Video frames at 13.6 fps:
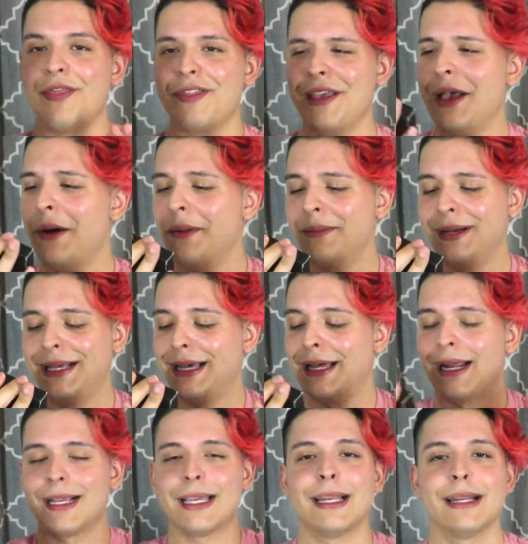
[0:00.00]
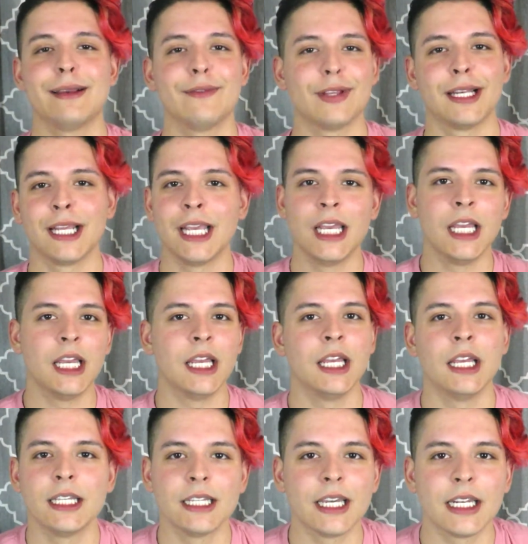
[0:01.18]
oh my god, I can't even
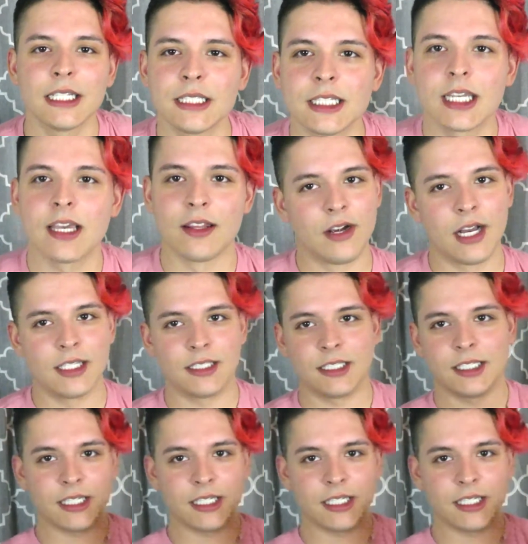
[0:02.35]
get it together, Isaac.